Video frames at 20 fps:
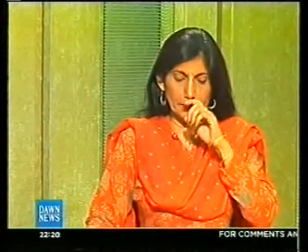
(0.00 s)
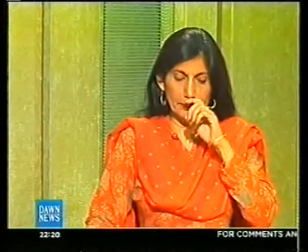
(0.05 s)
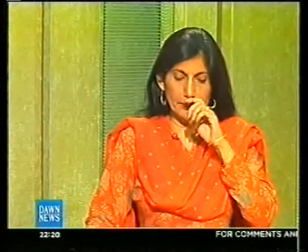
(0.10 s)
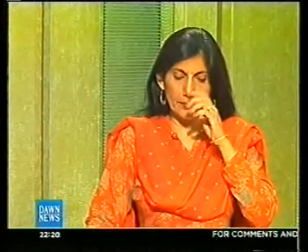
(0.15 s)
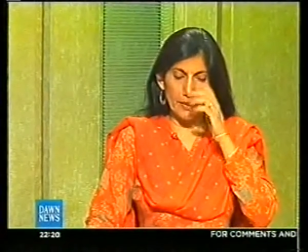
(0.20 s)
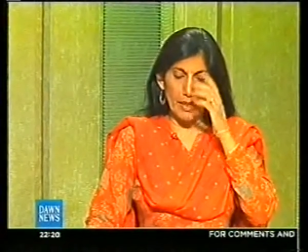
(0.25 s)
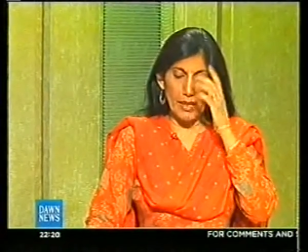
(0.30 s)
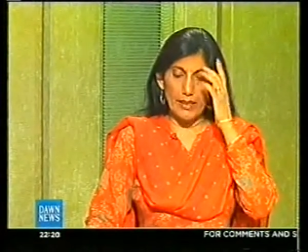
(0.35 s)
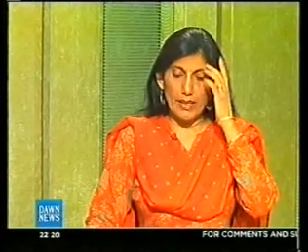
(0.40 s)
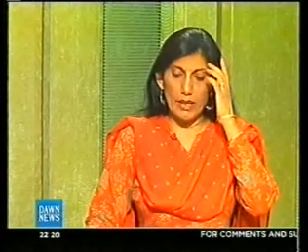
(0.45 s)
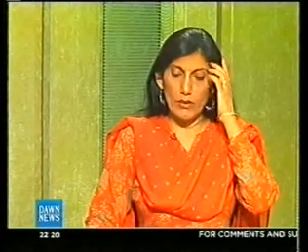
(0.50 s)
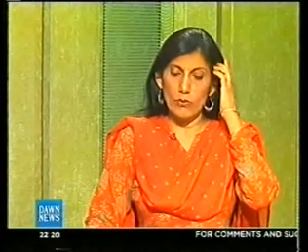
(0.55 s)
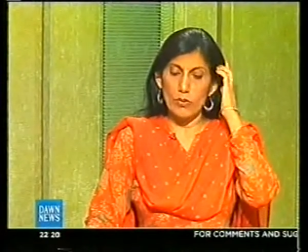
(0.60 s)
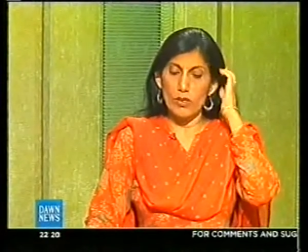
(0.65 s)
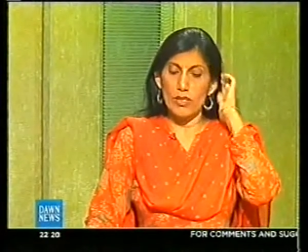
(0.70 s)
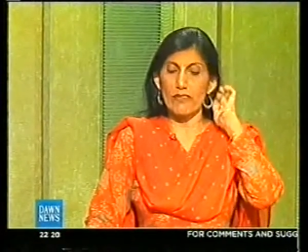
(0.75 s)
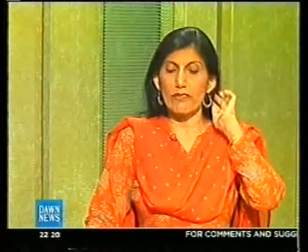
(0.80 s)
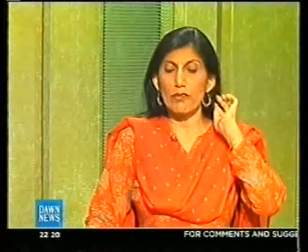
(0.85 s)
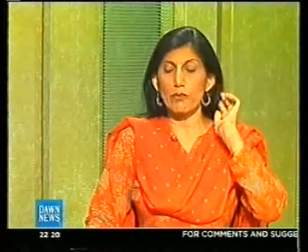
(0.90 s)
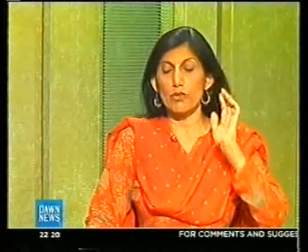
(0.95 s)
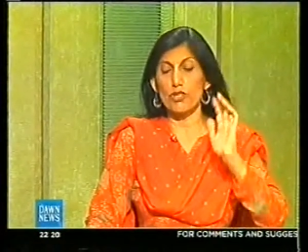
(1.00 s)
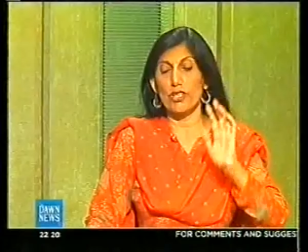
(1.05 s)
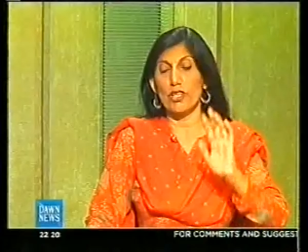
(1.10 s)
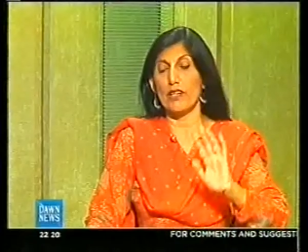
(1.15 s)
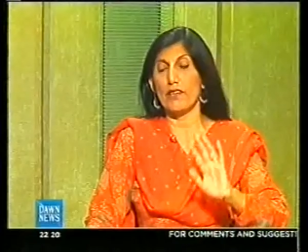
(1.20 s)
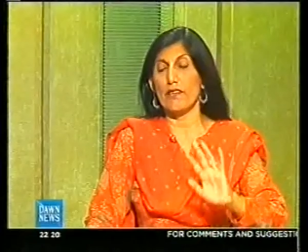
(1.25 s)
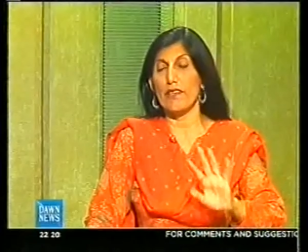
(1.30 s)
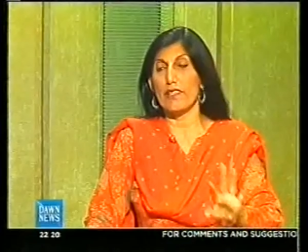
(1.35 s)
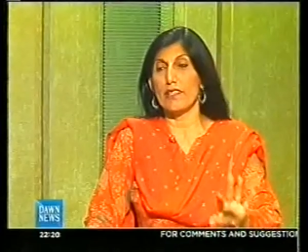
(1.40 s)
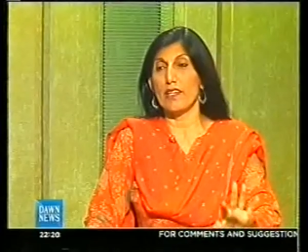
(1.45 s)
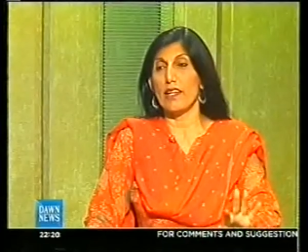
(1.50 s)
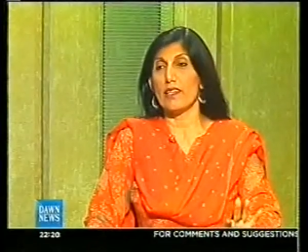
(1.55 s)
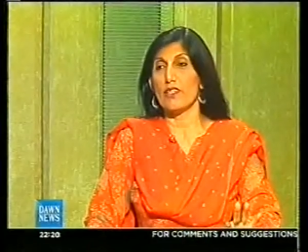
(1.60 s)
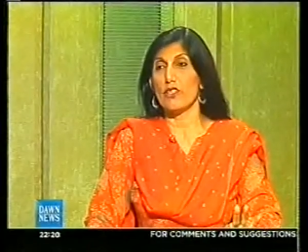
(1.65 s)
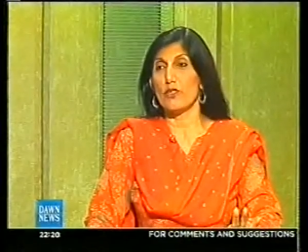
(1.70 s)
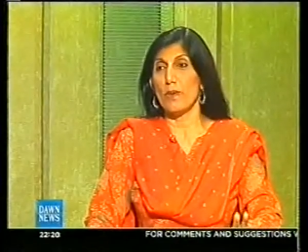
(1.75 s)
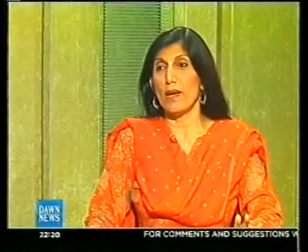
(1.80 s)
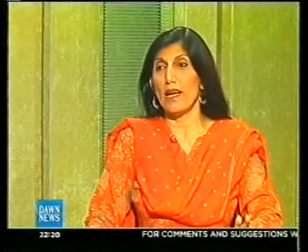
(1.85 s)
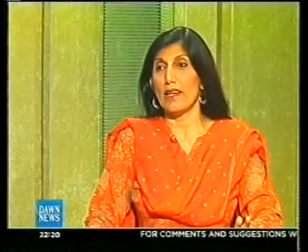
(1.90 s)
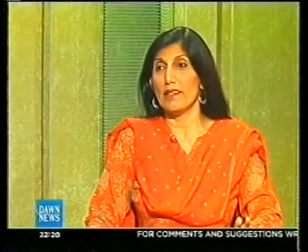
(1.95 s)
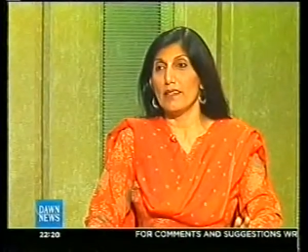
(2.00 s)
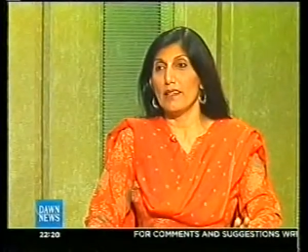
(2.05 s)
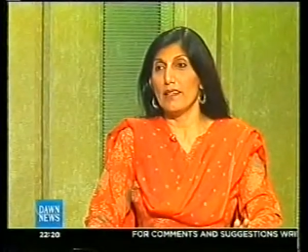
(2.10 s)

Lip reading: and then whatever Musharraf has done is bad.